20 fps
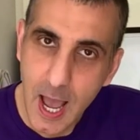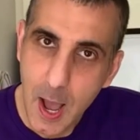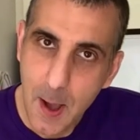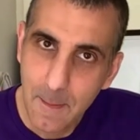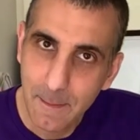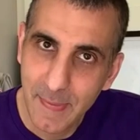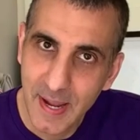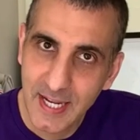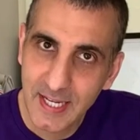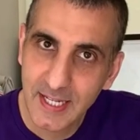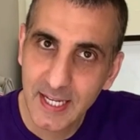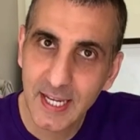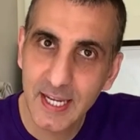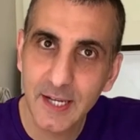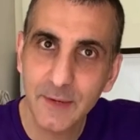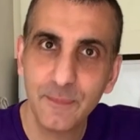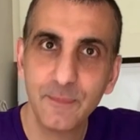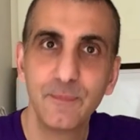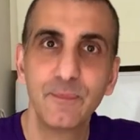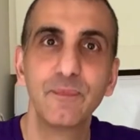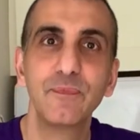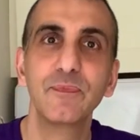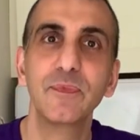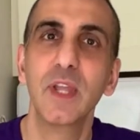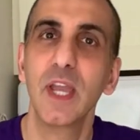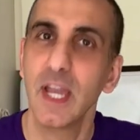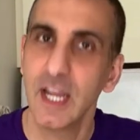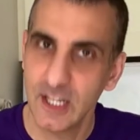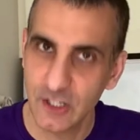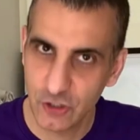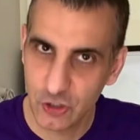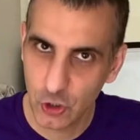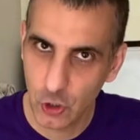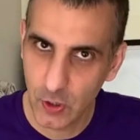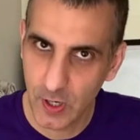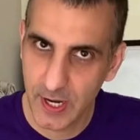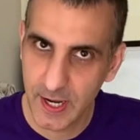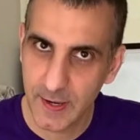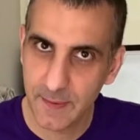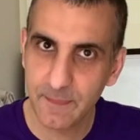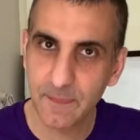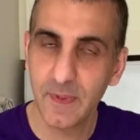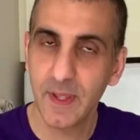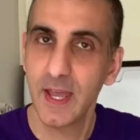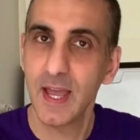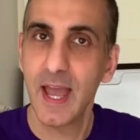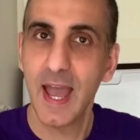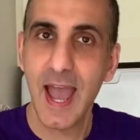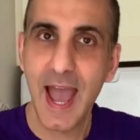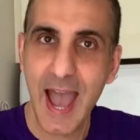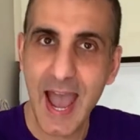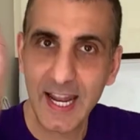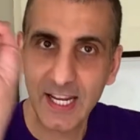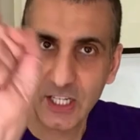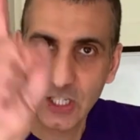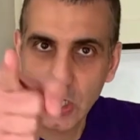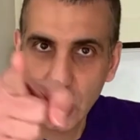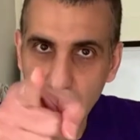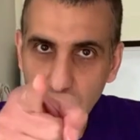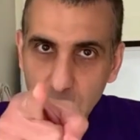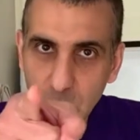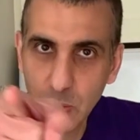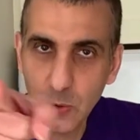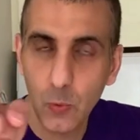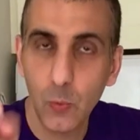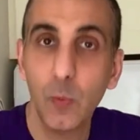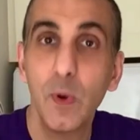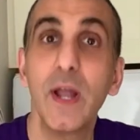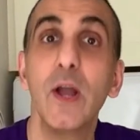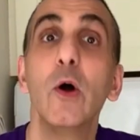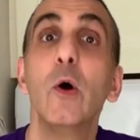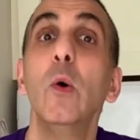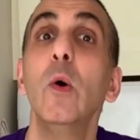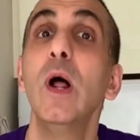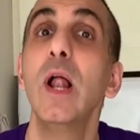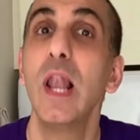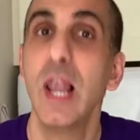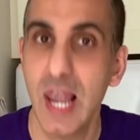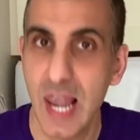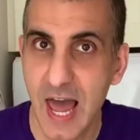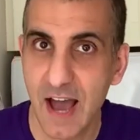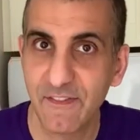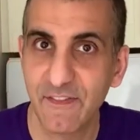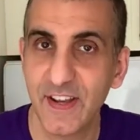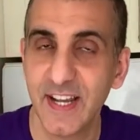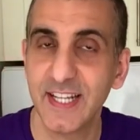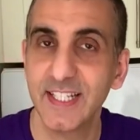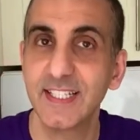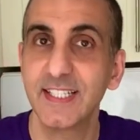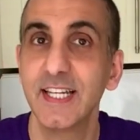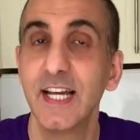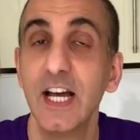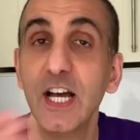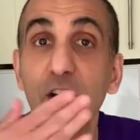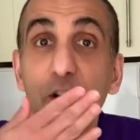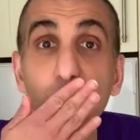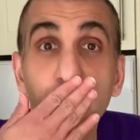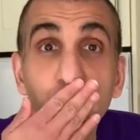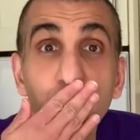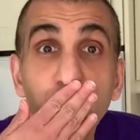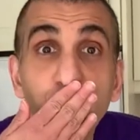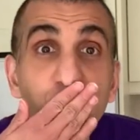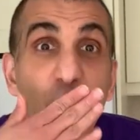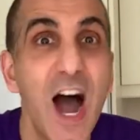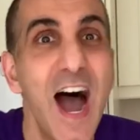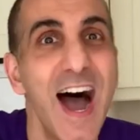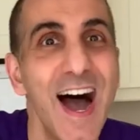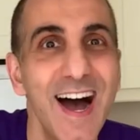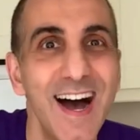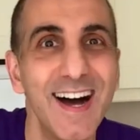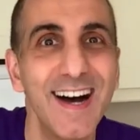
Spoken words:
make it, enjoy it, and you will love it. Mwah!